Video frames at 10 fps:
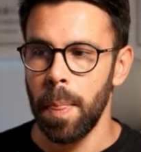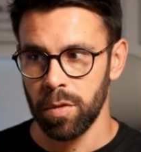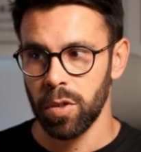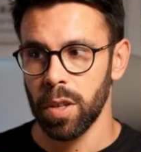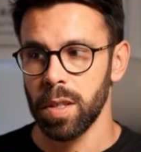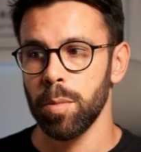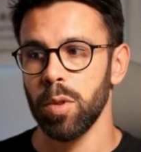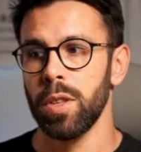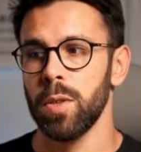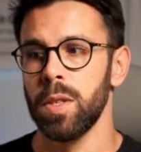For example,
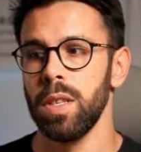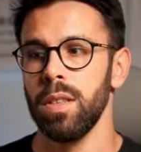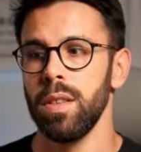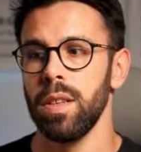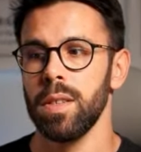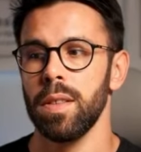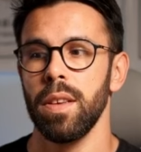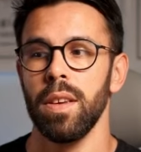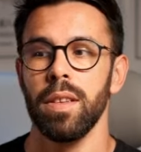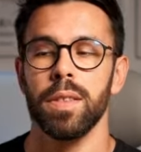when you see these
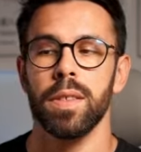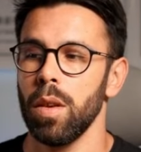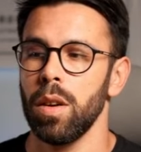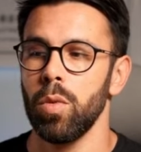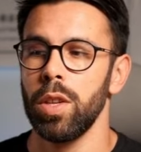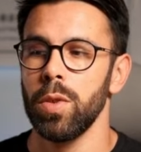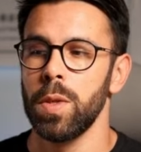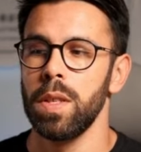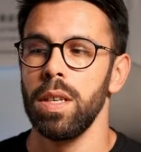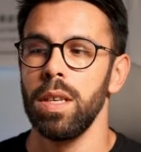things or when you
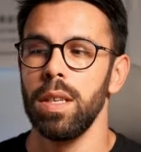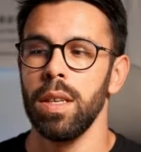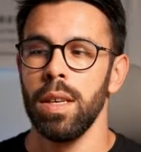see